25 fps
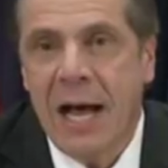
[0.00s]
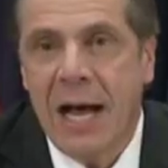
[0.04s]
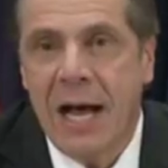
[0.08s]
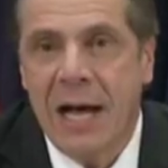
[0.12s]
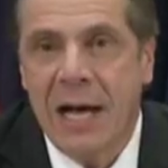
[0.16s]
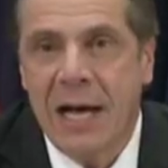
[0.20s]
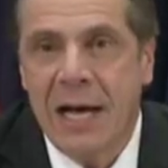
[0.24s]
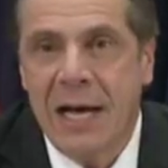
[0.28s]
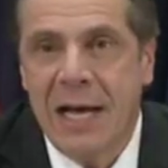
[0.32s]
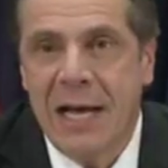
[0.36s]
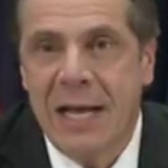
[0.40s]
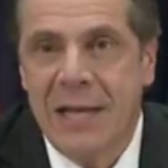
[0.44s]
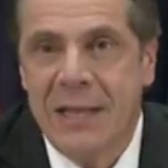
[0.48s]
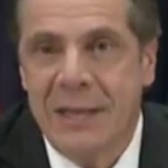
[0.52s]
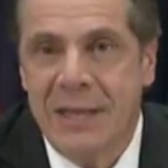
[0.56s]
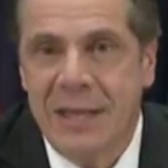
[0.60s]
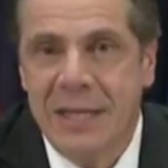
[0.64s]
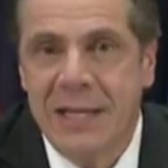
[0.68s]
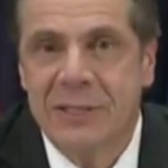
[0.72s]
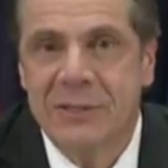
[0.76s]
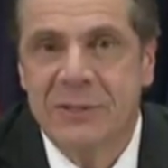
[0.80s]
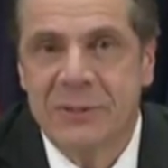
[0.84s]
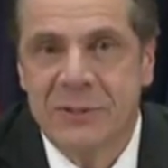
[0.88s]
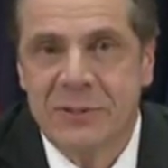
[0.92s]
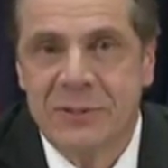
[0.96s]
Uh, and
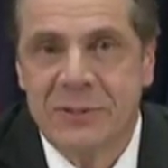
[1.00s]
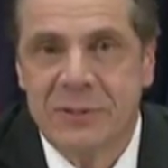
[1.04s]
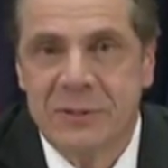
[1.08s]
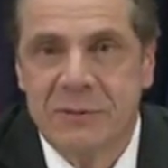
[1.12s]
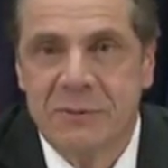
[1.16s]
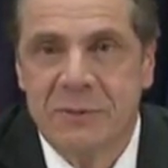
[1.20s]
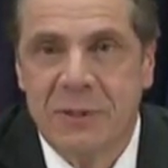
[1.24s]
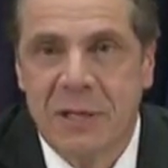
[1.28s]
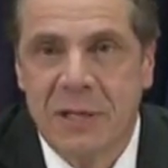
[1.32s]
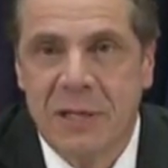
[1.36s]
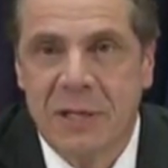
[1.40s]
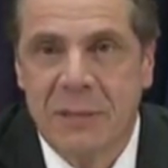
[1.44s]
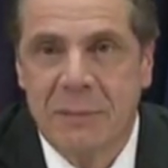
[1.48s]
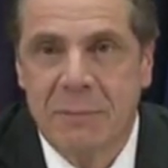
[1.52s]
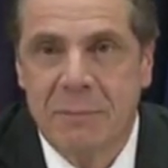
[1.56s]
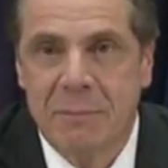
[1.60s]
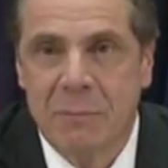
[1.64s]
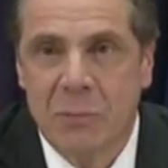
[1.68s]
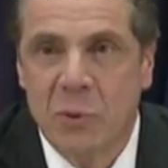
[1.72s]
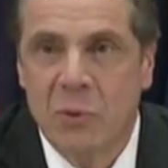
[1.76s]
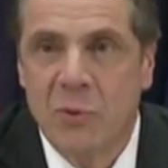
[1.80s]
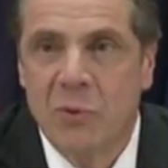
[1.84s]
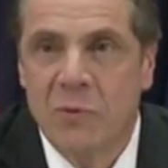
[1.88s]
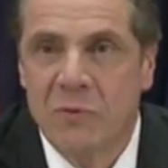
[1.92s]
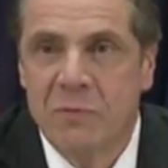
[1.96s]
this uh,
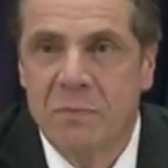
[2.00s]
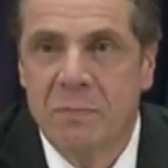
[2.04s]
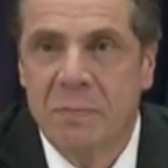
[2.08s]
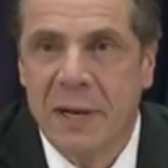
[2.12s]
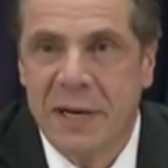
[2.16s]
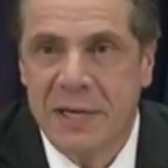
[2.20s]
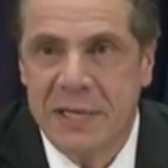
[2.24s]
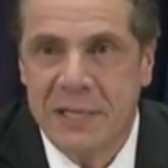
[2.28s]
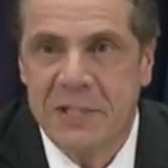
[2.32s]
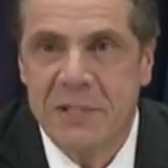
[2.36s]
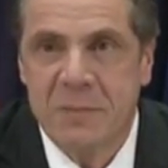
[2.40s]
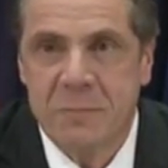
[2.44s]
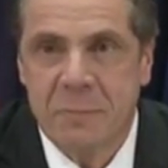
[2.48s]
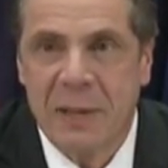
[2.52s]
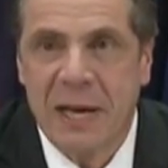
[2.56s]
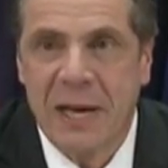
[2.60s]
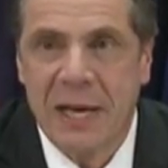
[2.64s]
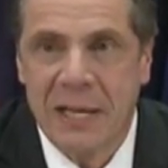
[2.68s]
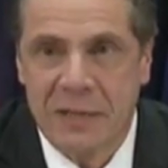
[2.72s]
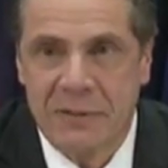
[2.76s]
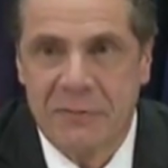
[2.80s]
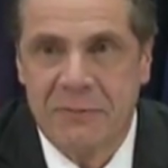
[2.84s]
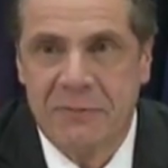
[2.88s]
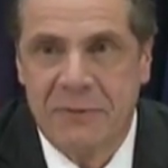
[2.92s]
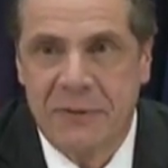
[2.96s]
move by
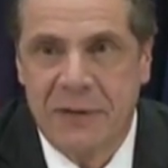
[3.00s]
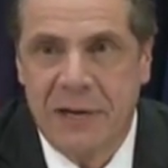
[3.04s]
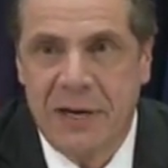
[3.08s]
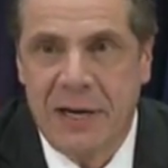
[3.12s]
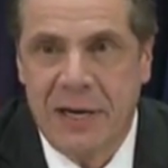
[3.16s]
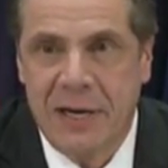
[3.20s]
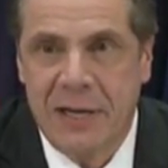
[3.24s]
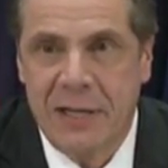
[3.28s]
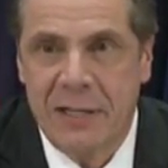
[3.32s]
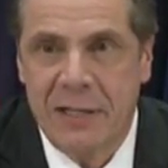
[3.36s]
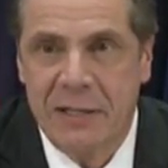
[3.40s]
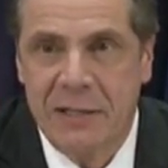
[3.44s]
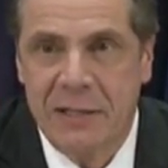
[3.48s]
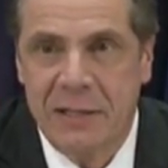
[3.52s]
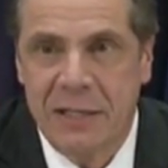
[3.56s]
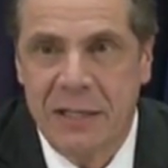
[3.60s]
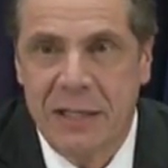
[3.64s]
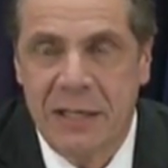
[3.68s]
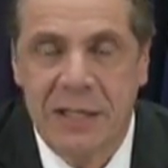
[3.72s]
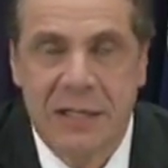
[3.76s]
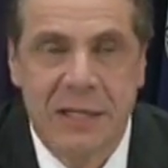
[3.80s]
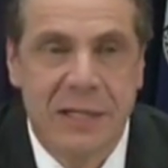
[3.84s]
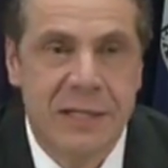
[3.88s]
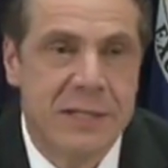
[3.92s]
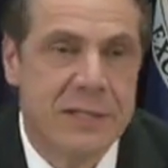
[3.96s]
Spotify
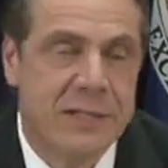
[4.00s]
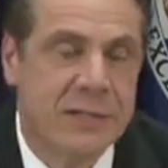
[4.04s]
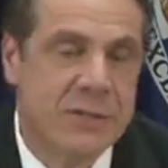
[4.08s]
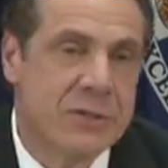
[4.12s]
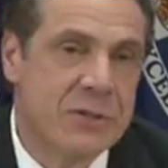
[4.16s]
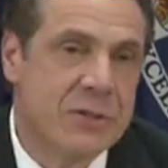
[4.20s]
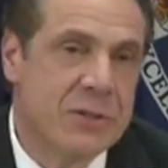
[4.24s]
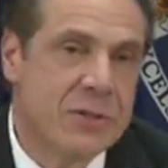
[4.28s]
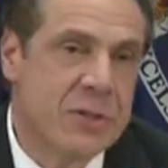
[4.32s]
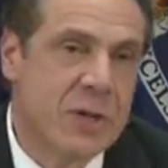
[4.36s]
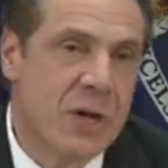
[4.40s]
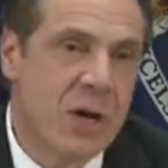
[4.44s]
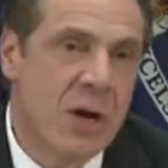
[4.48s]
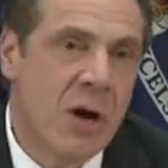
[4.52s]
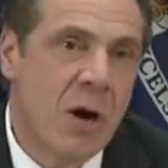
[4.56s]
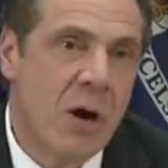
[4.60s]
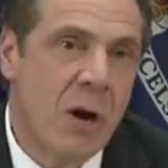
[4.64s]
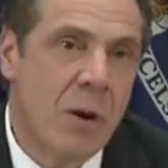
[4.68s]
is